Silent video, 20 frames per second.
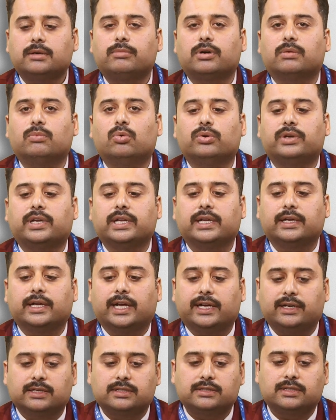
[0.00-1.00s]
promoting
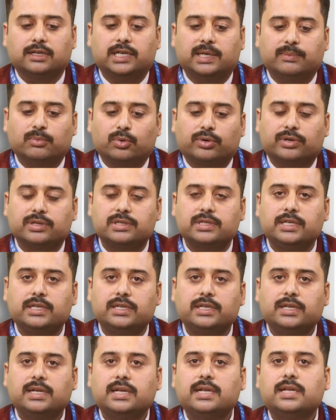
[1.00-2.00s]
industrial democracy
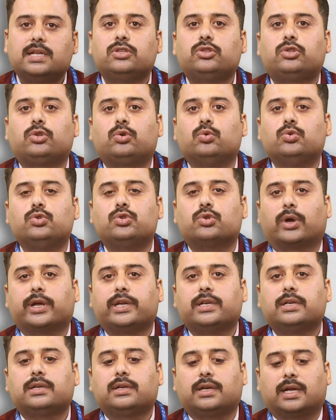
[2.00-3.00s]
through
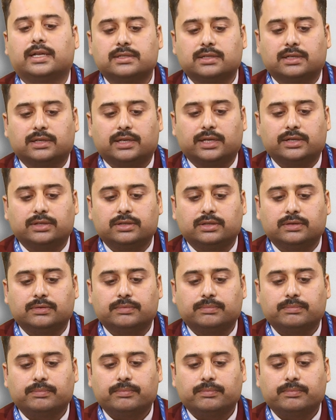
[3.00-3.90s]
joint consultation.